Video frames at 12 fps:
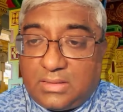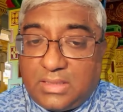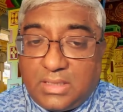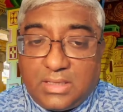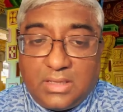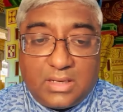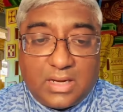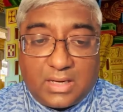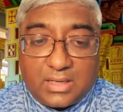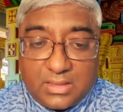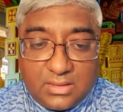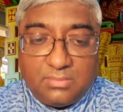taking an
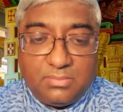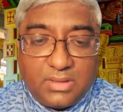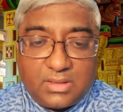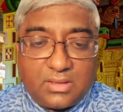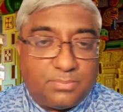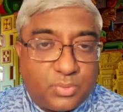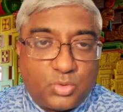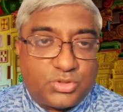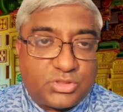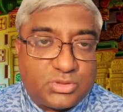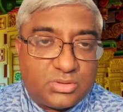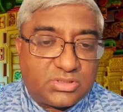academic
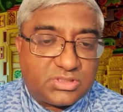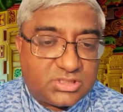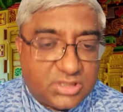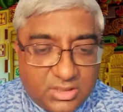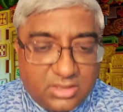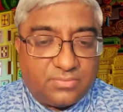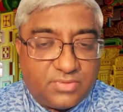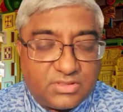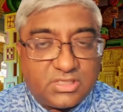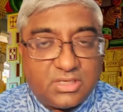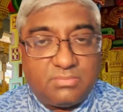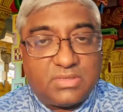approach to the study of
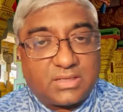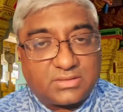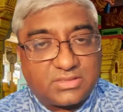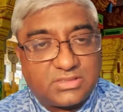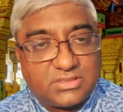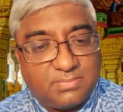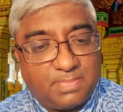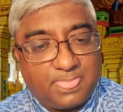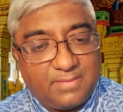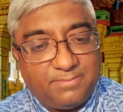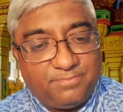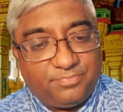the same texts.
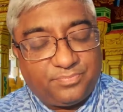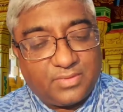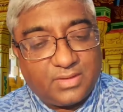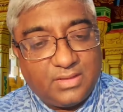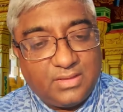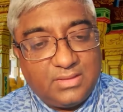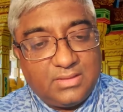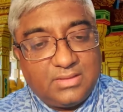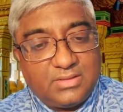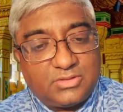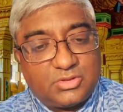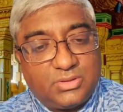
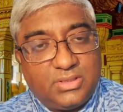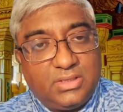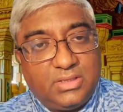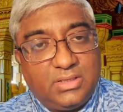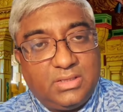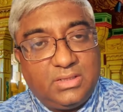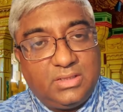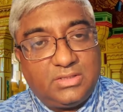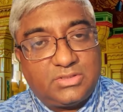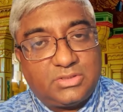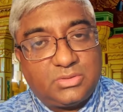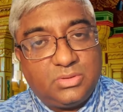So in
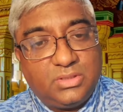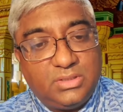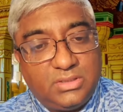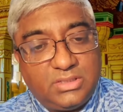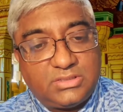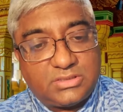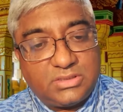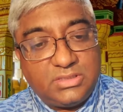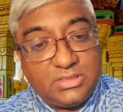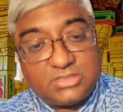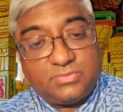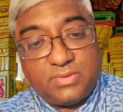this
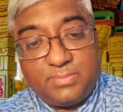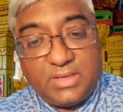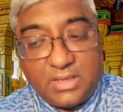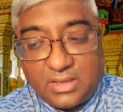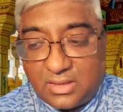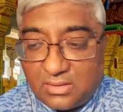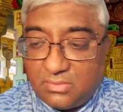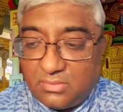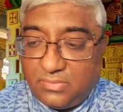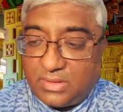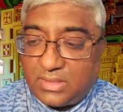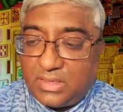webinar,
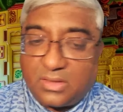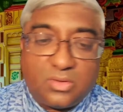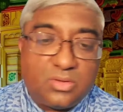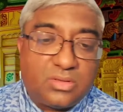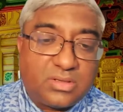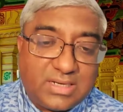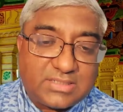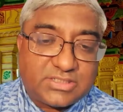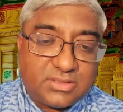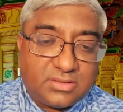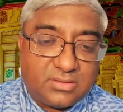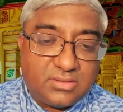we kind of
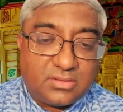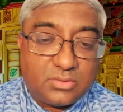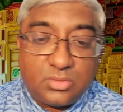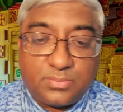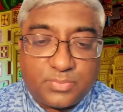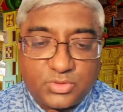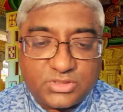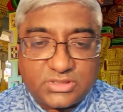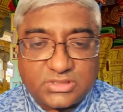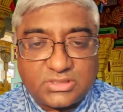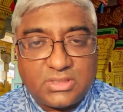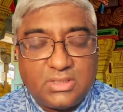contrasted the two
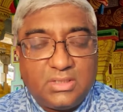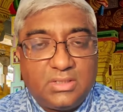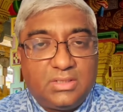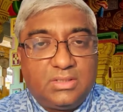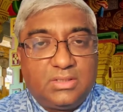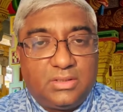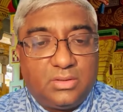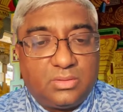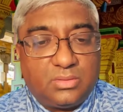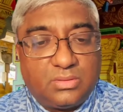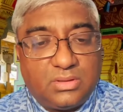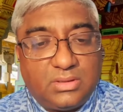approaches.
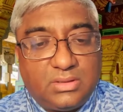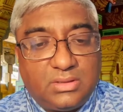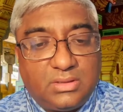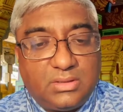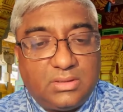The